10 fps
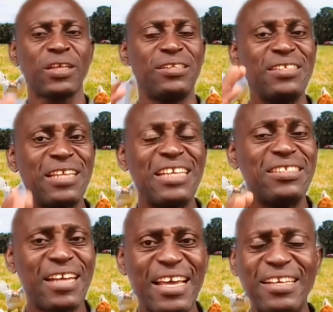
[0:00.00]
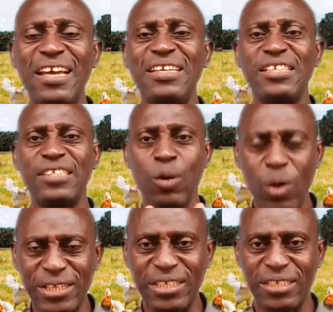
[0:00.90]
Distillers dry grain is a
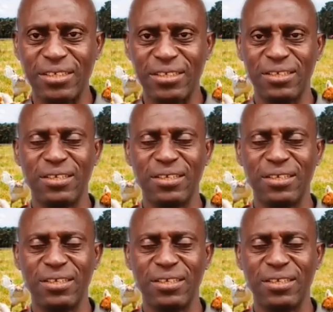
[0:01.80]
waste.